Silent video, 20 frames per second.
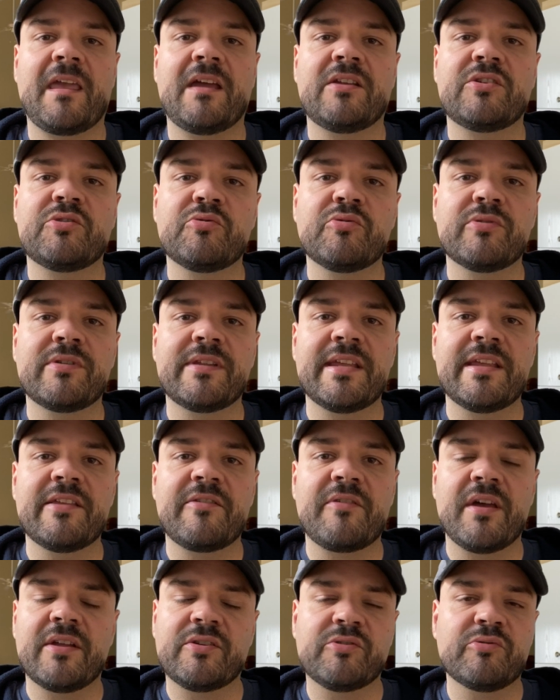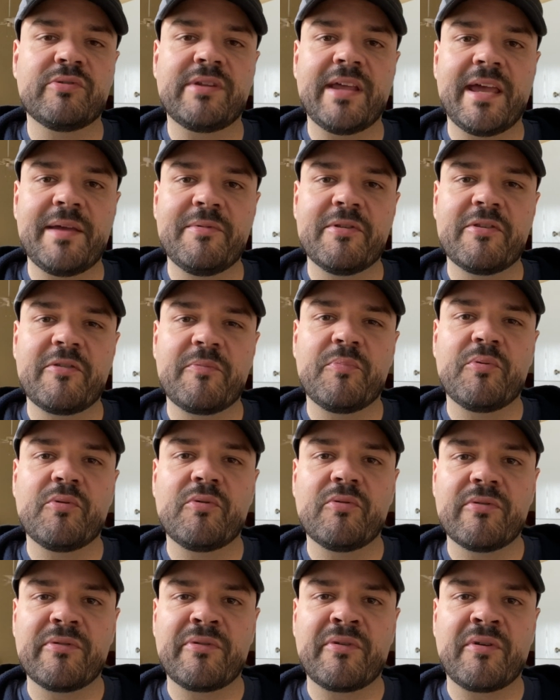2
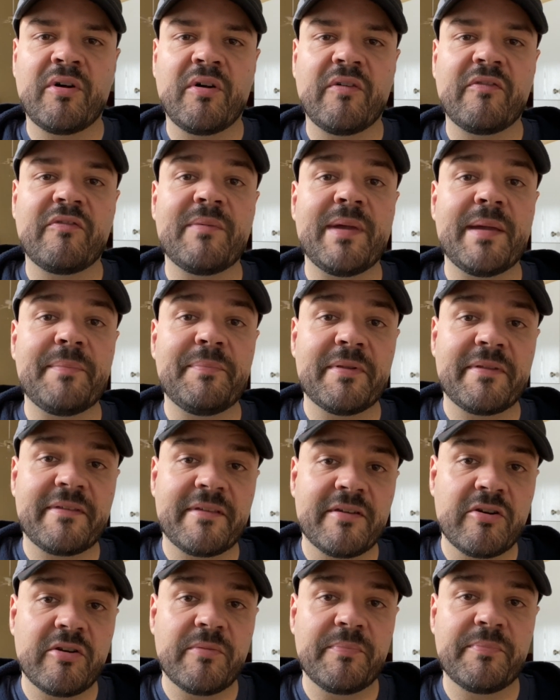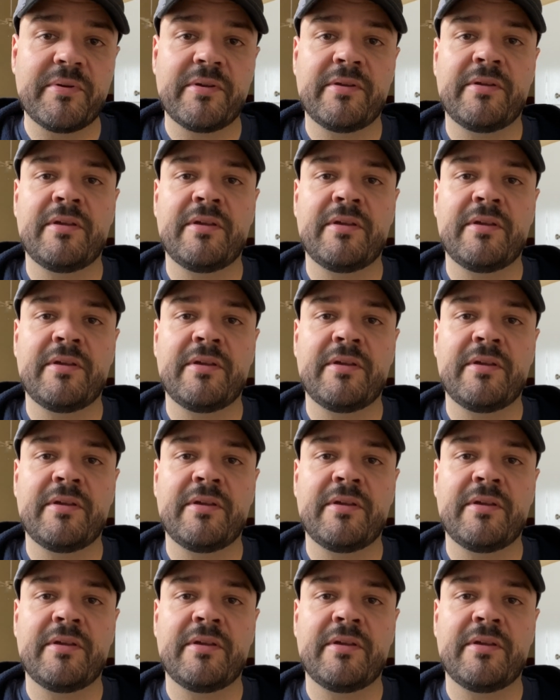tablespoons of maple syrup,